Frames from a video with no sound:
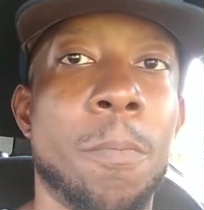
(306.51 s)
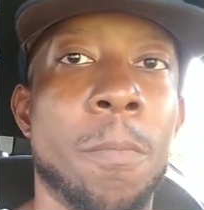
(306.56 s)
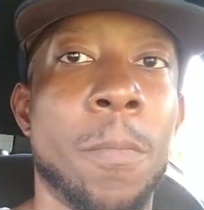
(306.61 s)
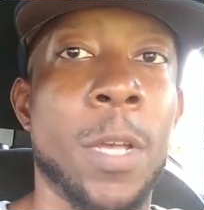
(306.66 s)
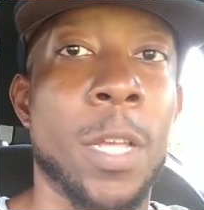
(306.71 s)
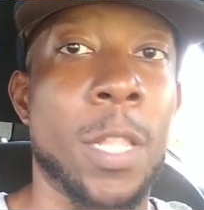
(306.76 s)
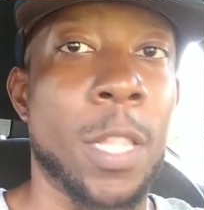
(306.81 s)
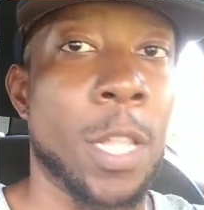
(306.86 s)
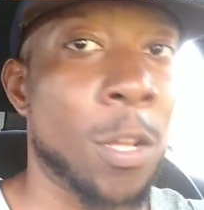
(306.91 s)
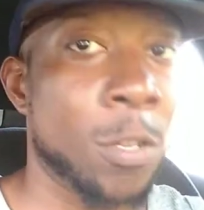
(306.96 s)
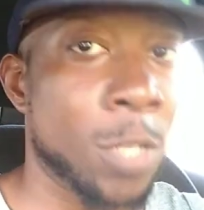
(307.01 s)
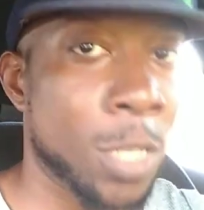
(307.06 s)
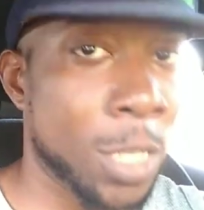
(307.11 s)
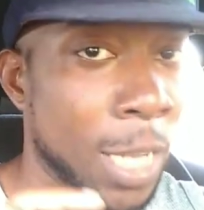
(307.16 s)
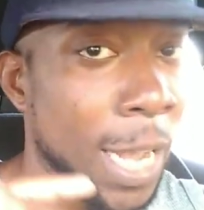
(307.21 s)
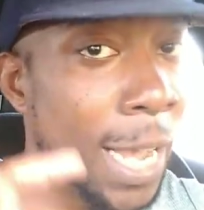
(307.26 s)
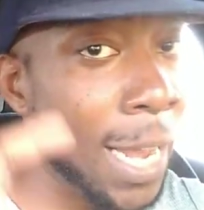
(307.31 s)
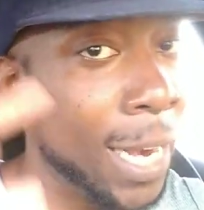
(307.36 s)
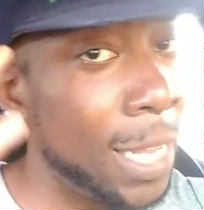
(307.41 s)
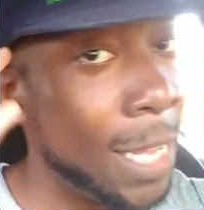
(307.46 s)
And those
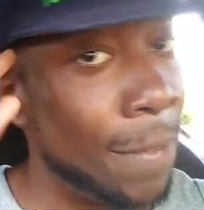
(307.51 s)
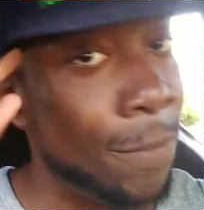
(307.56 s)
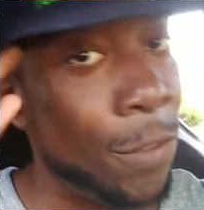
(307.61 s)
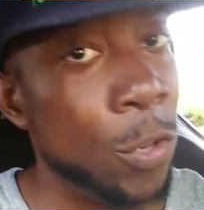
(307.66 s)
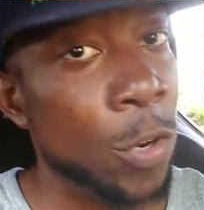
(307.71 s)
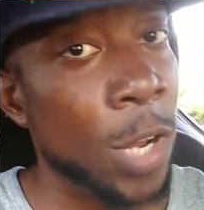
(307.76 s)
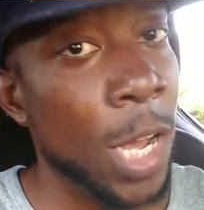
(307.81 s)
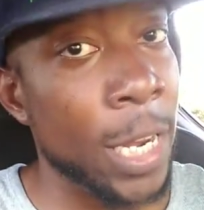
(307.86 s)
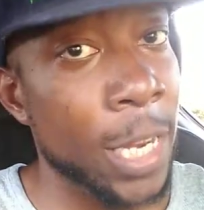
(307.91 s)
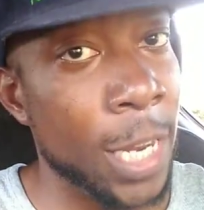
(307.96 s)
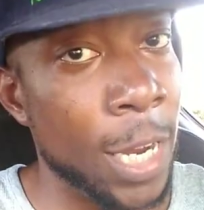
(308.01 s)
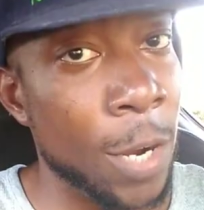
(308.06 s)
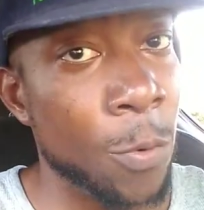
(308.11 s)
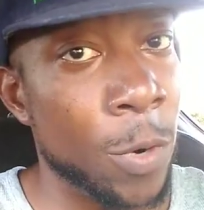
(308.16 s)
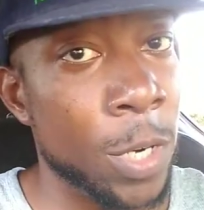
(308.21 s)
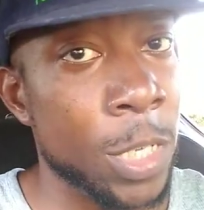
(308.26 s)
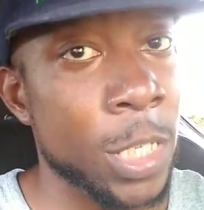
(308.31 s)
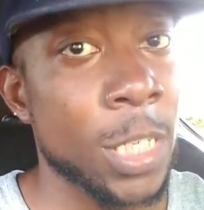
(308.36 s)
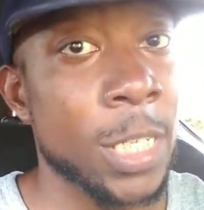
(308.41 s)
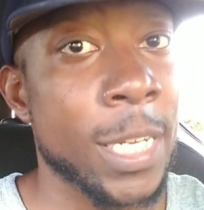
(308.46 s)
kind of give you an idea
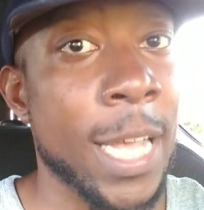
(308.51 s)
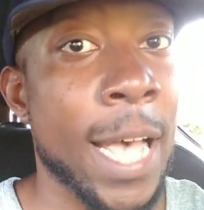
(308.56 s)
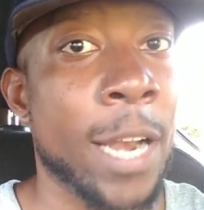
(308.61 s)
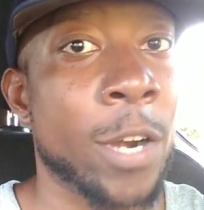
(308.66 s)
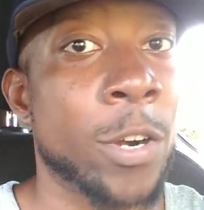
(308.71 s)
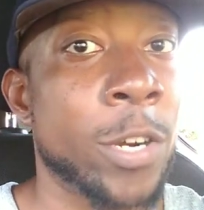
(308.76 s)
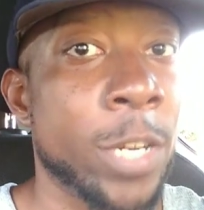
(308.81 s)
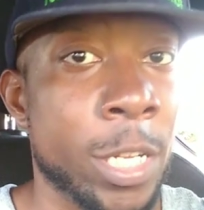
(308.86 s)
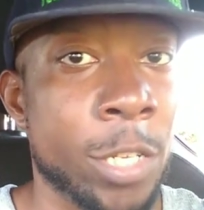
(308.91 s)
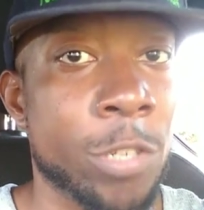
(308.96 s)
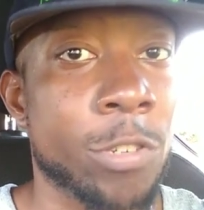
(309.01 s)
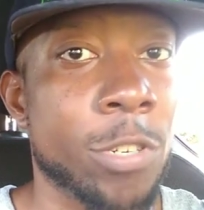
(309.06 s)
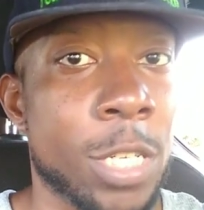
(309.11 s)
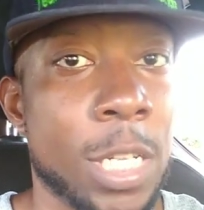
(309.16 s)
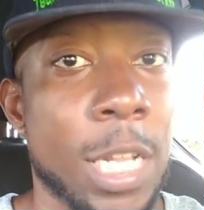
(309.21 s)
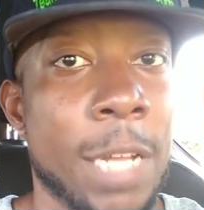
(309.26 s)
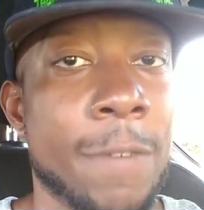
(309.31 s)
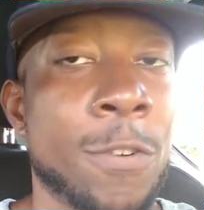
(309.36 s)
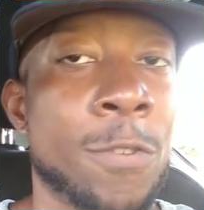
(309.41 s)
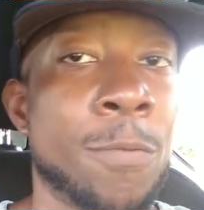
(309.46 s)
where she's at, her interest
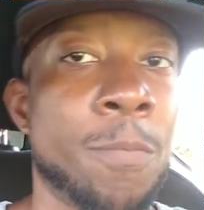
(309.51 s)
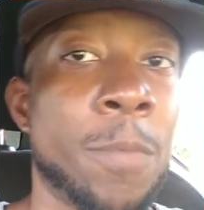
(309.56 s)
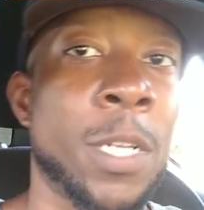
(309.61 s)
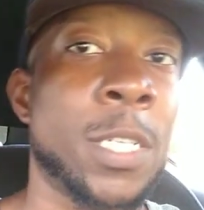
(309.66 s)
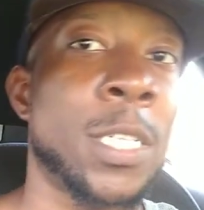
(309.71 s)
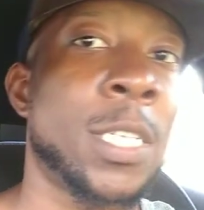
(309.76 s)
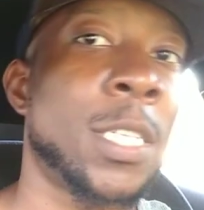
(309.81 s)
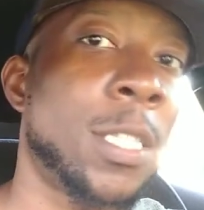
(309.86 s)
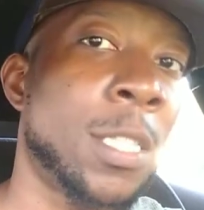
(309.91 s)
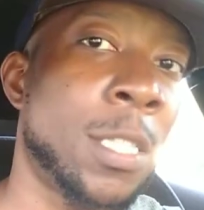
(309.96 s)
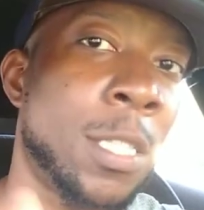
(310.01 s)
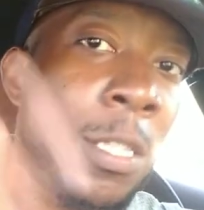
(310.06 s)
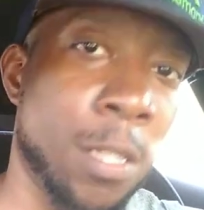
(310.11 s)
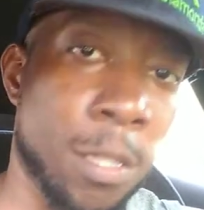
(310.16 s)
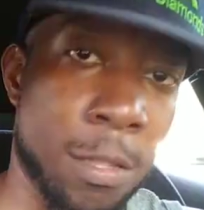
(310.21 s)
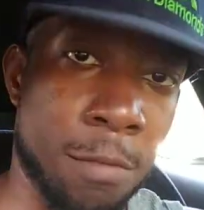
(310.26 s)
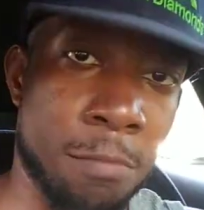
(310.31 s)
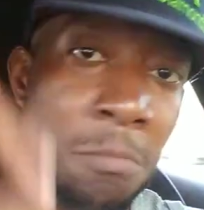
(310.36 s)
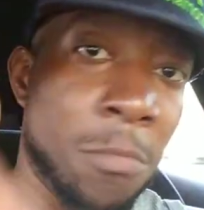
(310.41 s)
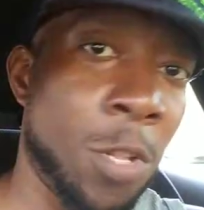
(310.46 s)
level. But
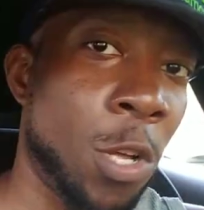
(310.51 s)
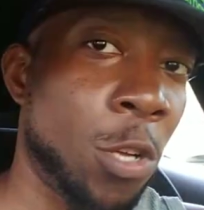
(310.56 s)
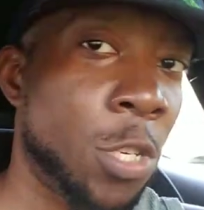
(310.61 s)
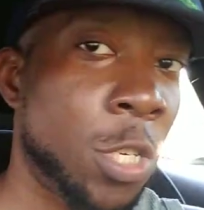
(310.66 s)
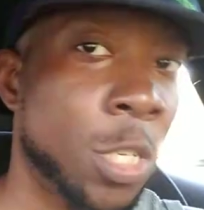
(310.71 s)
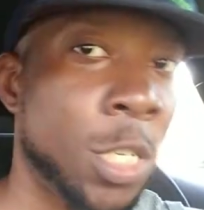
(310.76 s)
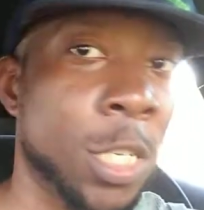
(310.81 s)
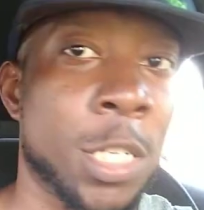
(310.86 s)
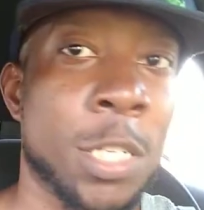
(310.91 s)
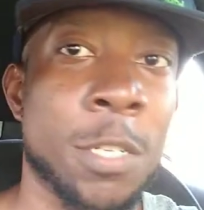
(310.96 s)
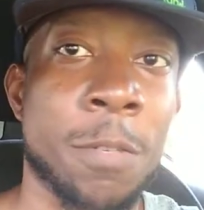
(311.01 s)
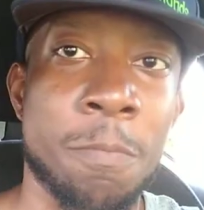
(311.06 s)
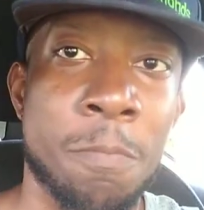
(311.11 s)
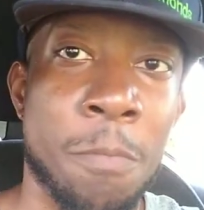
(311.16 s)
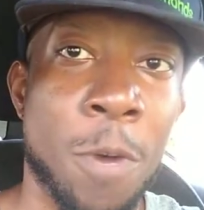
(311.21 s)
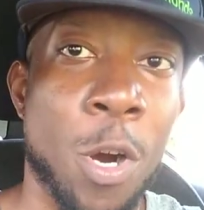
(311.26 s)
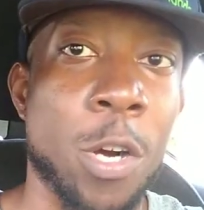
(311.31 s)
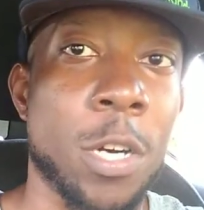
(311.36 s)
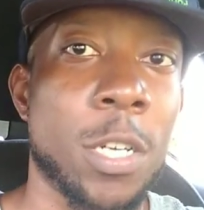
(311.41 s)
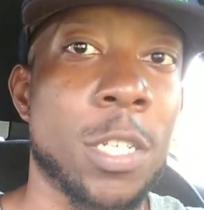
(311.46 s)
those are just
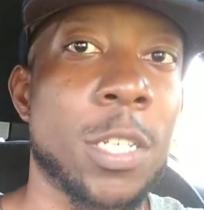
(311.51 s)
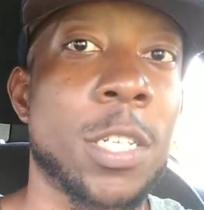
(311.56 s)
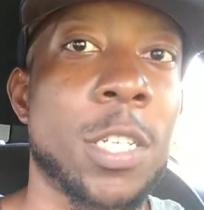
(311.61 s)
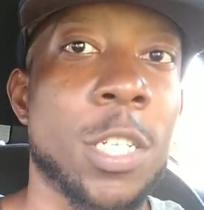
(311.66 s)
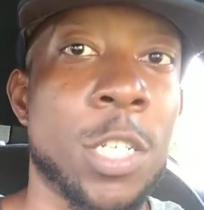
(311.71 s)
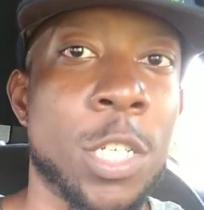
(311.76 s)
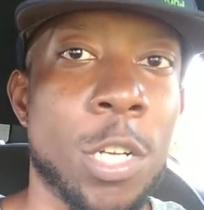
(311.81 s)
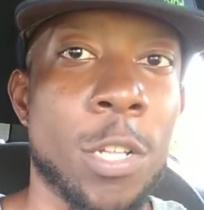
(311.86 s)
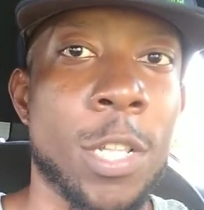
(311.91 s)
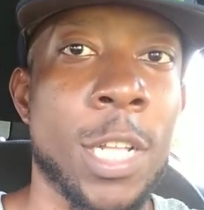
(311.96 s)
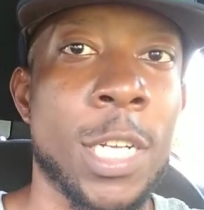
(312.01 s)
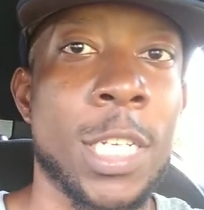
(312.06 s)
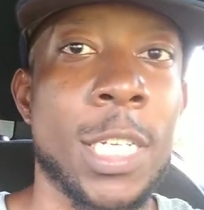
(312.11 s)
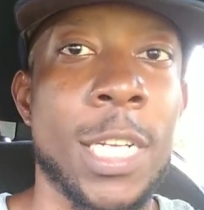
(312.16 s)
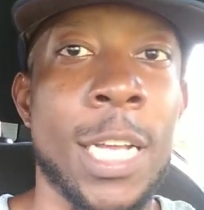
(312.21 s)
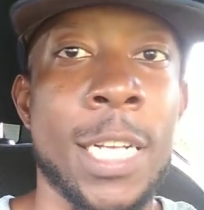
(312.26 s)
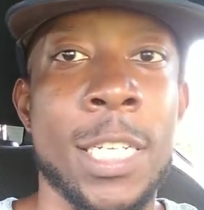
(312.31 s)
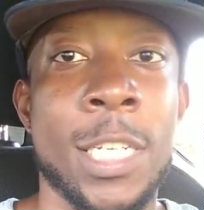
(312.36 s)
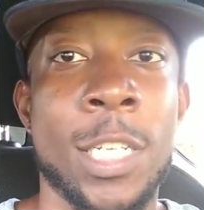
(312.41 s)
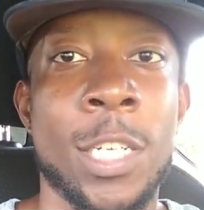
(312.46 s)
marks to show that she
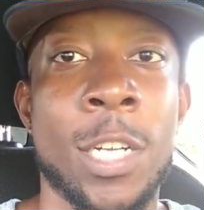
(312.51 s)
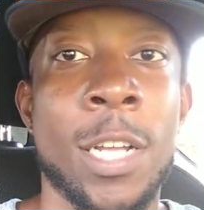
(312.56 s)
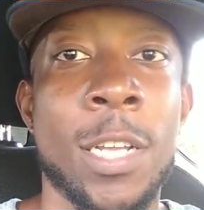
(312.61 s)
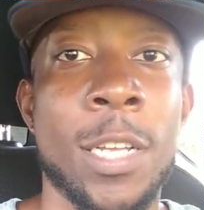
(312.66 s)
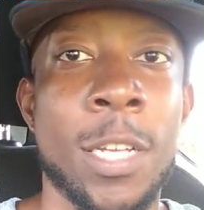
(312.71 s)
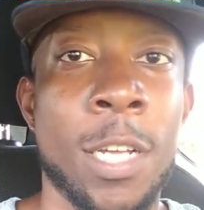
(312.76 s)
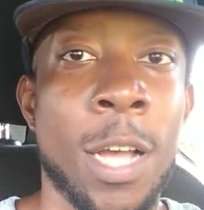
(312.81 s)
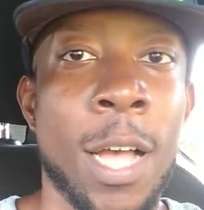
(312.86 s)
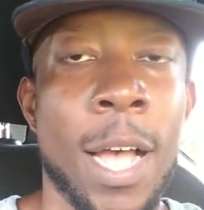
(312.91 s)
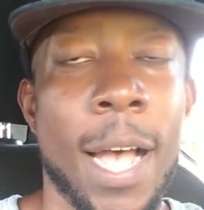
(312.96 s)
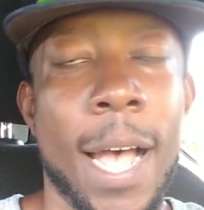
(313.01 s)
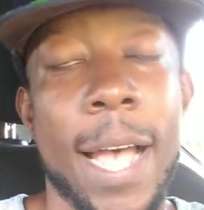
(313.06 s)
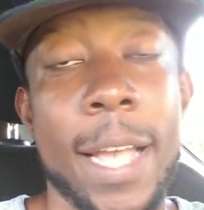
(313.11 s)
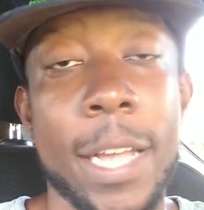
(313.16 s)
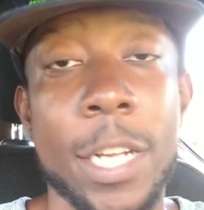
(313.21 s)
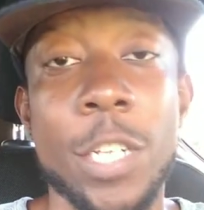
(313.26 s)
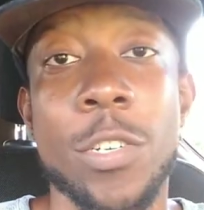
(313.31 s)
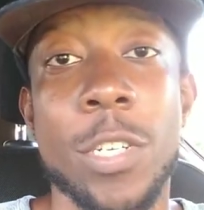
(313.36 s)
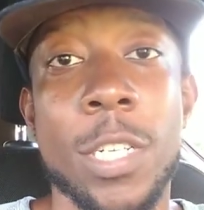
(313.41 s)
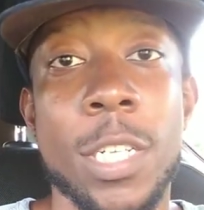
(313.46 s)
has in, high
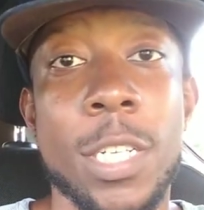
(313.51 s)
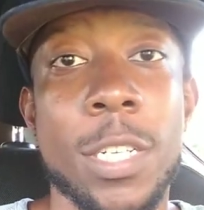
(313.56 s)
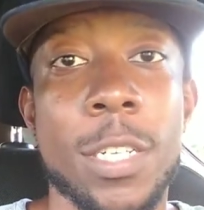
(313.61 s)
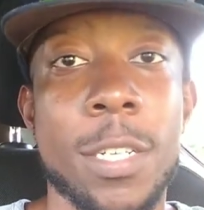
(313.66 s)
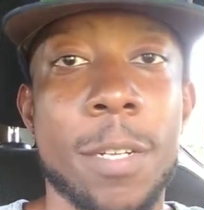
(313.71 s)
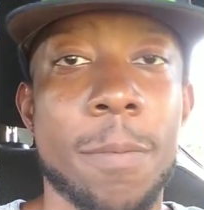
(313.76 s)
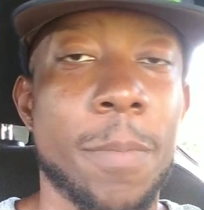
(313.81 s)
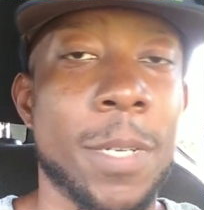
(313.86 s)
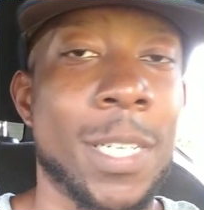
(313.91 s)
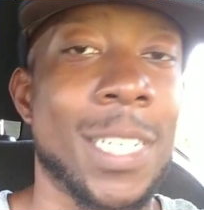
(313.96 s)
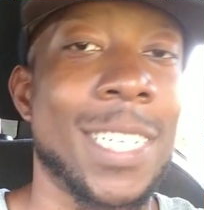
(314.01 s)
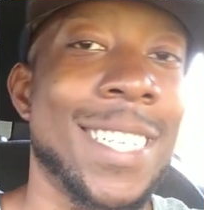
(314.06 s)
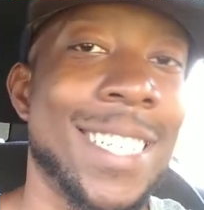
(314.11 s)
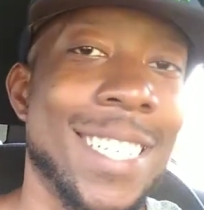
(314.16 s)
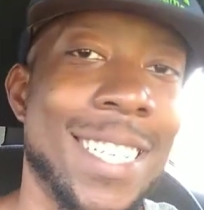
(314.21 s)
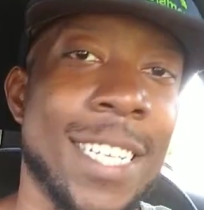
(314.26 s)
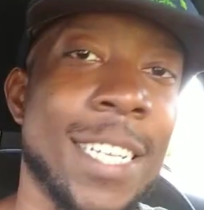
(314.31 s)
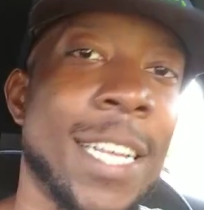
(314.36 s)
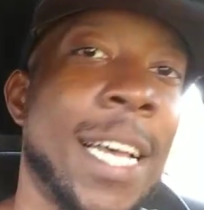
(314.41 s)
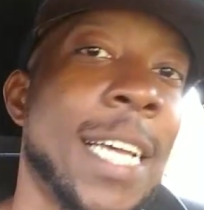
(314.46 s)
interest, but she
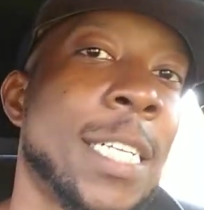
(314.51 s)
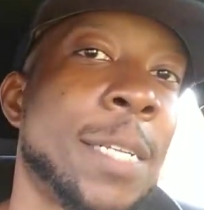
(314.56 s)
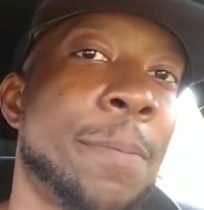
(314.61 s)
still has to